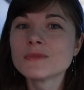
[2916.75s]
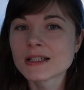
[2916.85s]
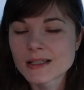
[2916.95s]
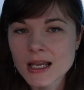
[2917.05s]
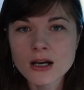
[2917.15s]

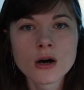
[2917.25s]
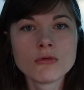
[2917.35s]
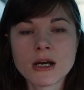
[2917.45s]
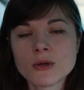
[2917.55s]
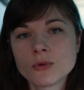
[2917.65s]
let's say
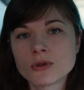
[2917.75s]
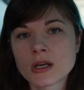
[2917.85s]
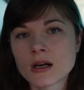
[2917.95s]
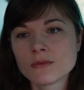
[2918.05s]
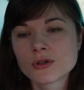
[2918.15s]
online
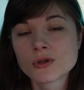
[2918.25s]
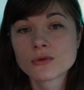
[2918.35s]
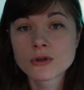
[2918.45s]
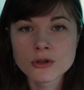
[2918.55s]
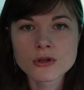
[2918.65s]
bootcamp,
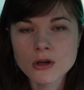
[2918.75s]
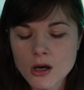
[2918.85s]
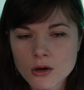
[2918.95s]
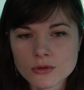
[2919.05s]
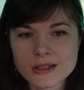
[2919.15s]
to learn to
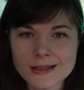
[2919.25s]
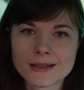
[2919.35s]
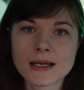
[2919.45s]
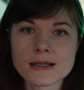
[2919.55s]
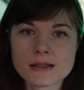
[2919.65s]
code these
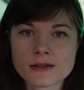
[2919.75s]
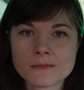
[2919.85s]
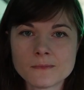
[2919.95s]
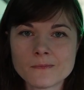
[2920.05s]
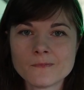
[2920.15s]
days.
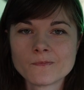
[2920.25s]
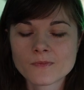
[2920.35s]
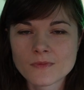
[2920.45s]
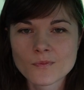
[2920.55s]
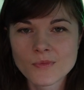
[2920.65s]

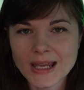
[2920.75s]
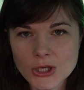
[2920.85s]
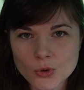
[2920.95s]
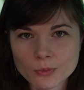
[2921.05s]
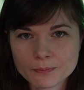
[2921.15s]

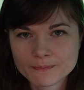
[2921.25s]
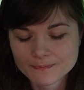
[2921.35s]
Thank you.